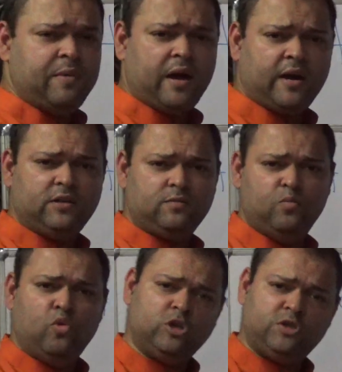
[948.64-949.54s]
markers
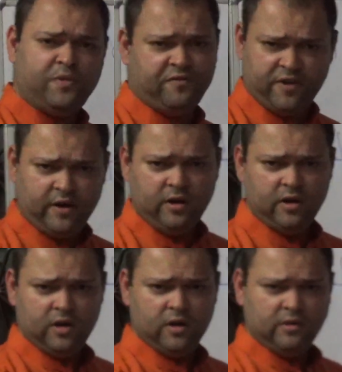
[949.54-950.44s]
most preferred,
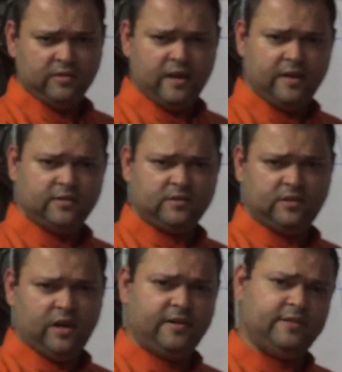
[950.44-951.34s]
that is
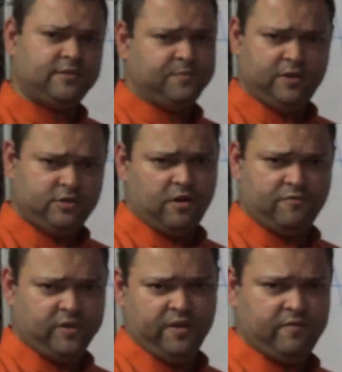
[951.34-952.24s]
36 minutes you have
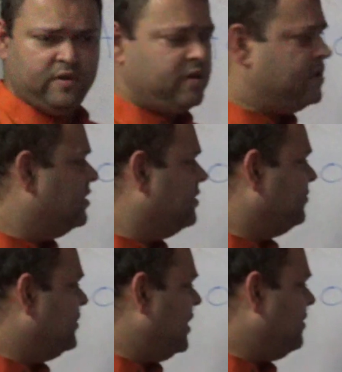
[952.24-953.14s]
to give.
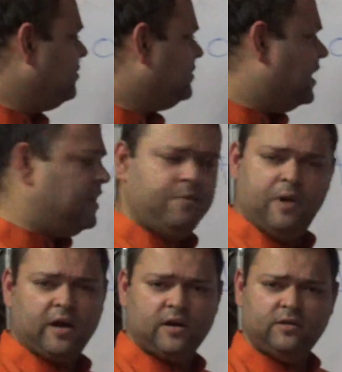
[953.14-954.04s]
Then 30
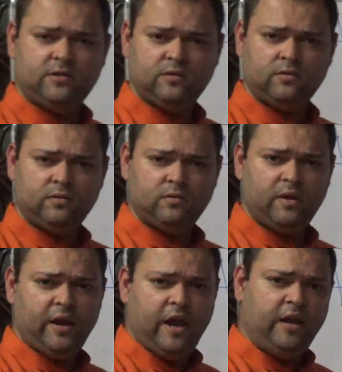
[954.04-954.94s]
markers,
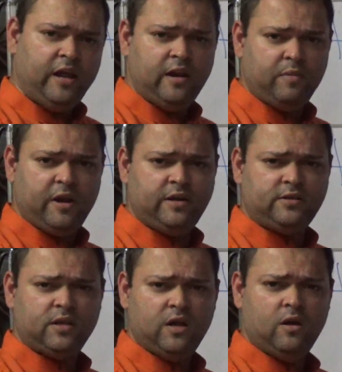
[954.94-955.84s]
18
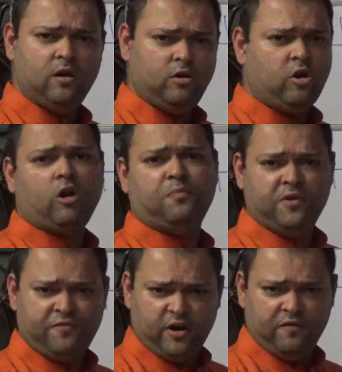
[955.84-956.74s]
minutes, not
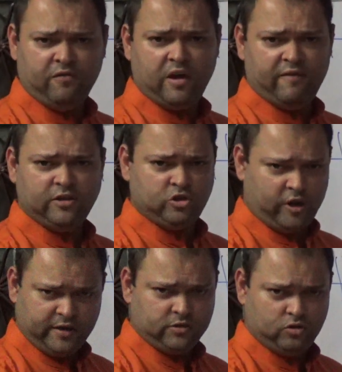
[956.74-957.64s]
preferred. If you have a
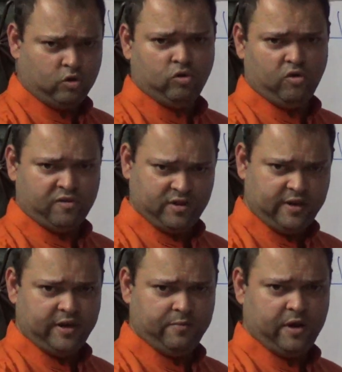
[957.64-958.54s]
choice, don't go for the
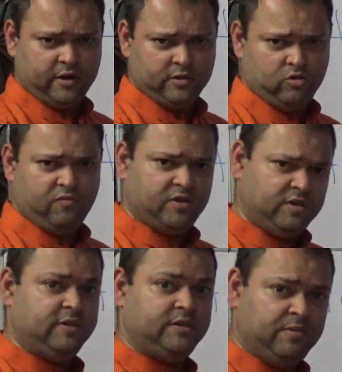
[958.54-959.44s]
30 markers, go for the
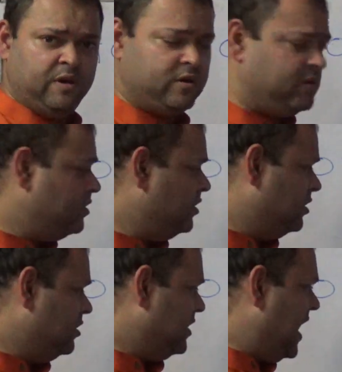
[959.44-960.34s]
60 markers.
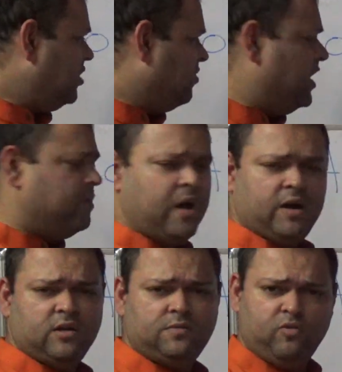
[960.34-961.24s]
And 20
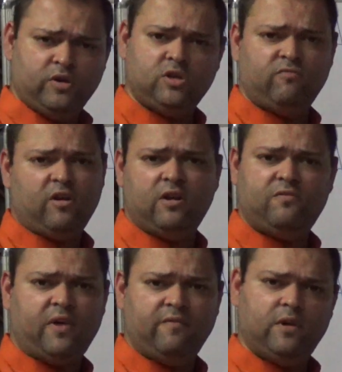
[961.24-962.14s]
markers, question 1 and
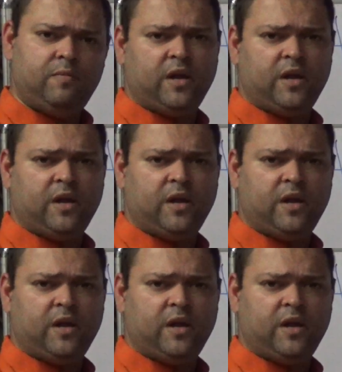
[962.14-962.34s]
5, it will be